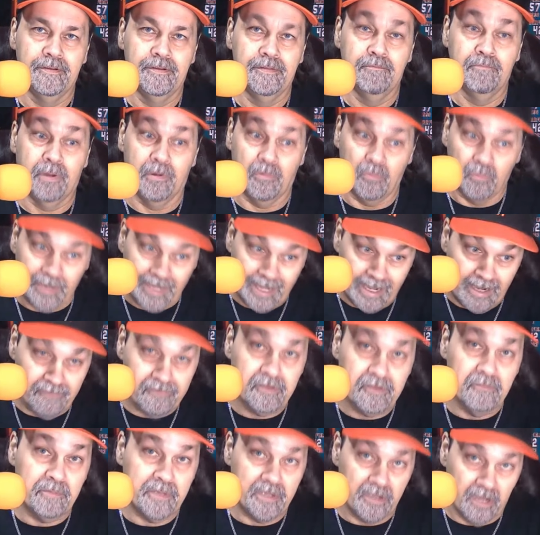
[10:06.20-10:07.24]
But we have
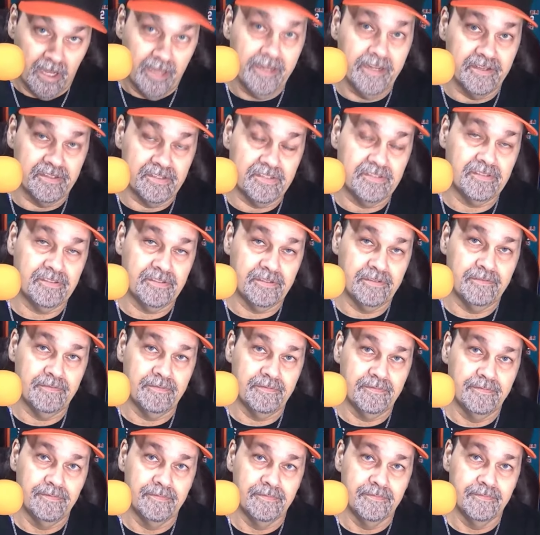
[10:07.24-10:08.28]
to be honest.
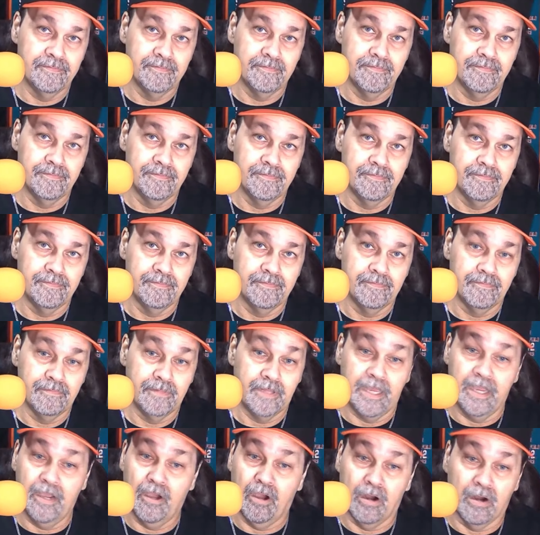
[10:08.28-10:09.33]

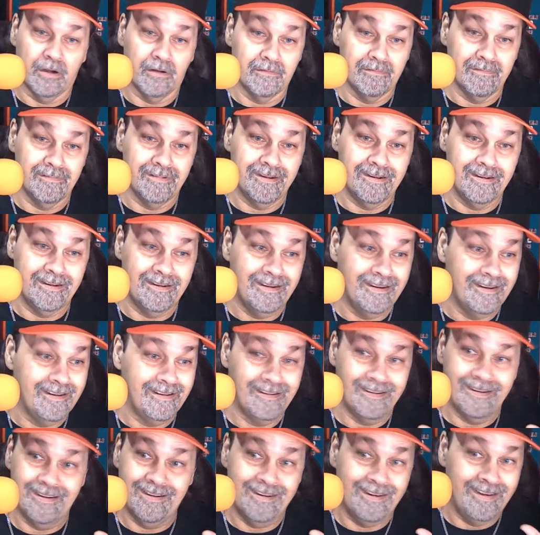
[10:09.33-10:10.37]
They are
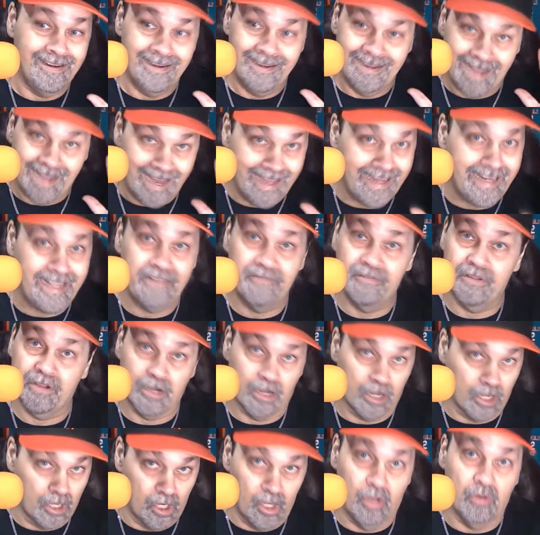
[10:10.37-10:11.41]
not even
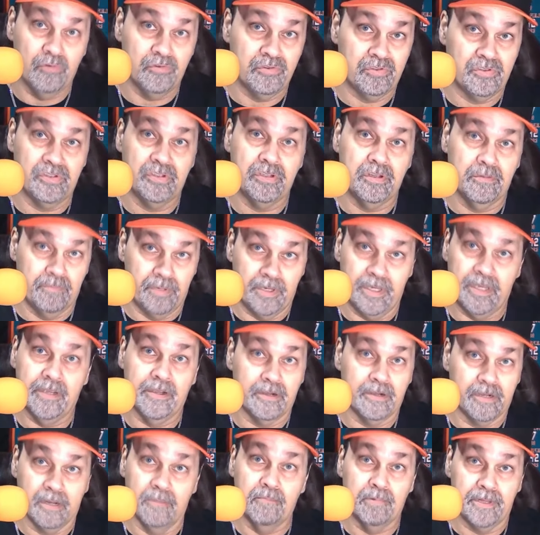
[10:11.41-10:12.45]
close to being
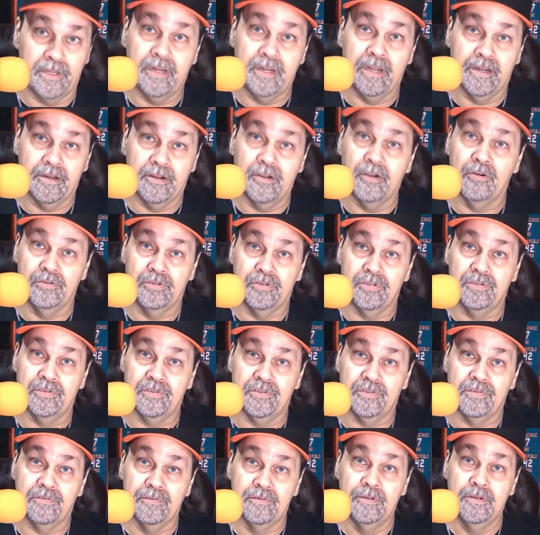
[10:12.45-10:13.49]
complete head
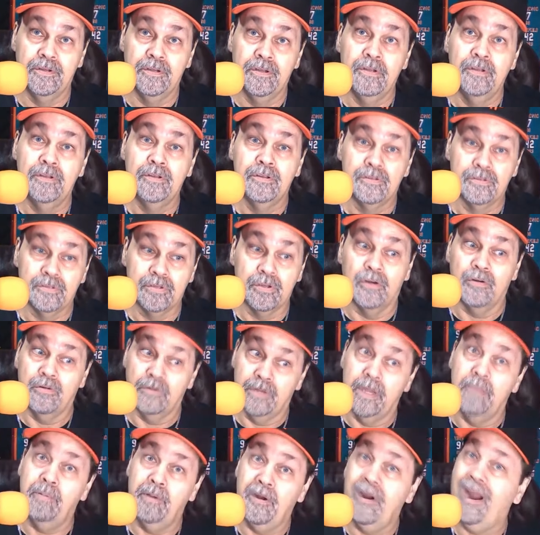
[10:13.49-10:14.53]
coaches. So
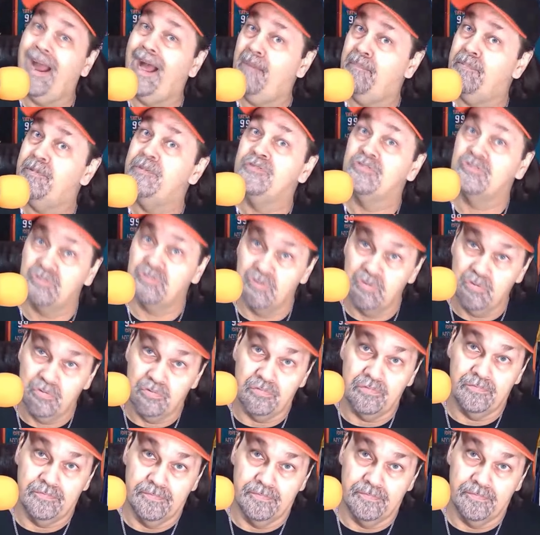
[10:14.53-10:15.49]
it better happen soon.